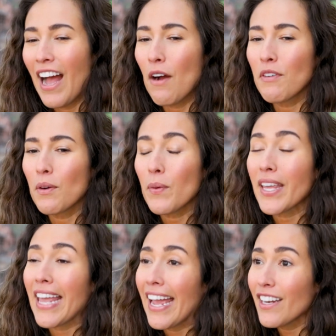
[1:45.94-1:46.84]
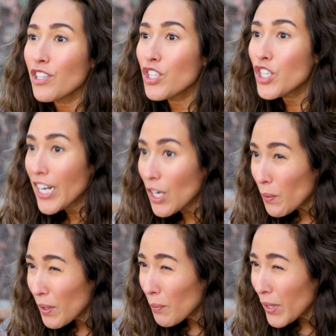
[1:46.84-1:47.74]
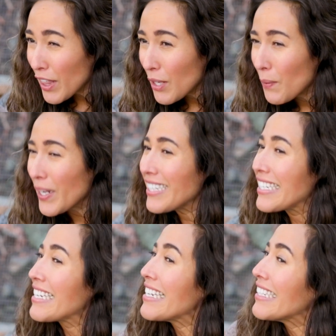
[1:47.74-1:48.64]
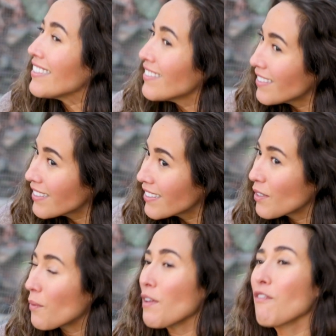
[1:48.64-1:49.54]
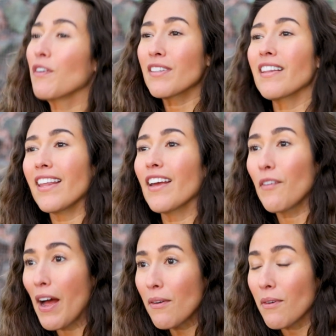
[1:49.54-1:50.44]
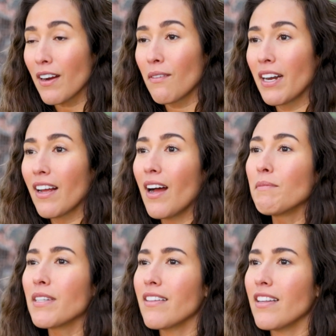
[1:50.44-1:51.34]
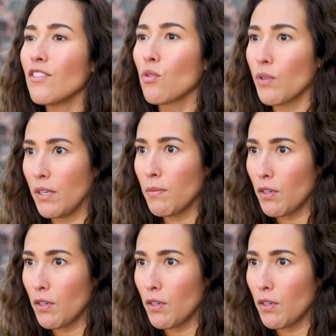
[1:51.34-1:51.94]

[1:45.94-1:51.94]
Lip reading: However, we can't share it with you until we first lay the groundwork when it comes to these green